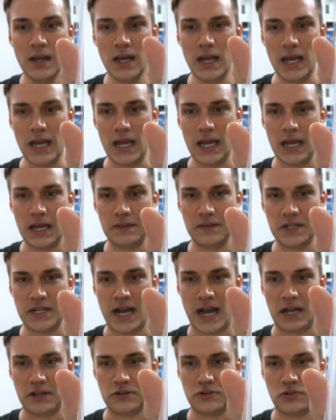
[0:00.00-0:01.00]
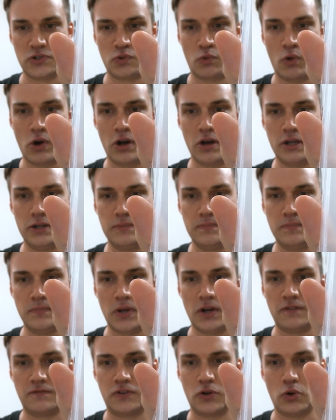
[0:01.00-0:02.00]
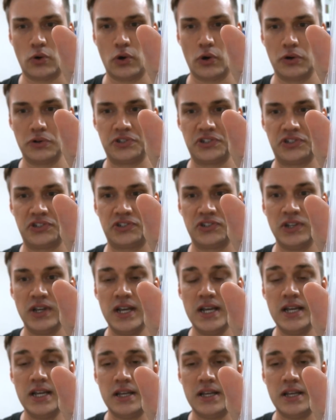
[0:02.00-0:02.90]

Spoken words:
And the Dodgers won. Of course,